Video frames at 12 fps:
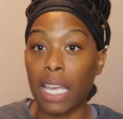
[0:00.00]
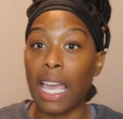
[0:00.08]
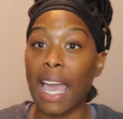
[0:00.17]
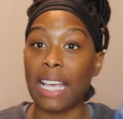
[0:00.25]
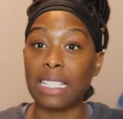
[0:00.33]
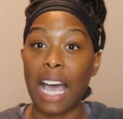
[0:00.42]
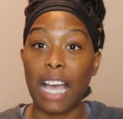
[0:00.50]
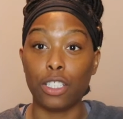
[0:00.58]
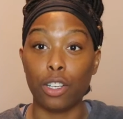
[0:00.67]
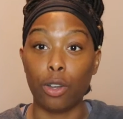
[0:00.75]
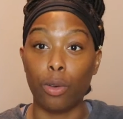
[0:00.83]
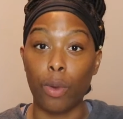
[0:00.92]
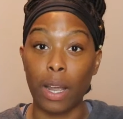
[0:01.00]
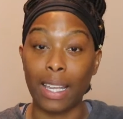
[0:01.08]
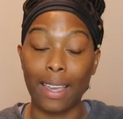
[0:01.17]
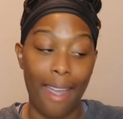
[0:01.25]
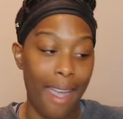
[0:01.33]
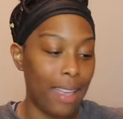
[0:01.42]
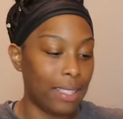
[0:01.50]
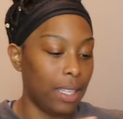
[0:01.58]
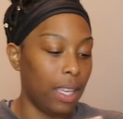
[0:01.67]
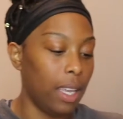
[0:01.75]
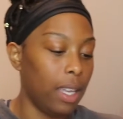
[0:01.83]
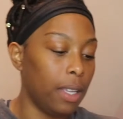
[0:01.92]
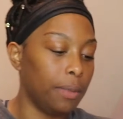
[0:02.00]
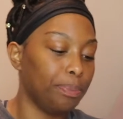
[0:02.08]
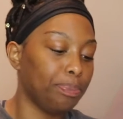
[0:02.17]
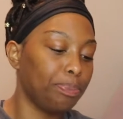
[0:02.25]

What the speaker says: It has hyaluronic acid in it.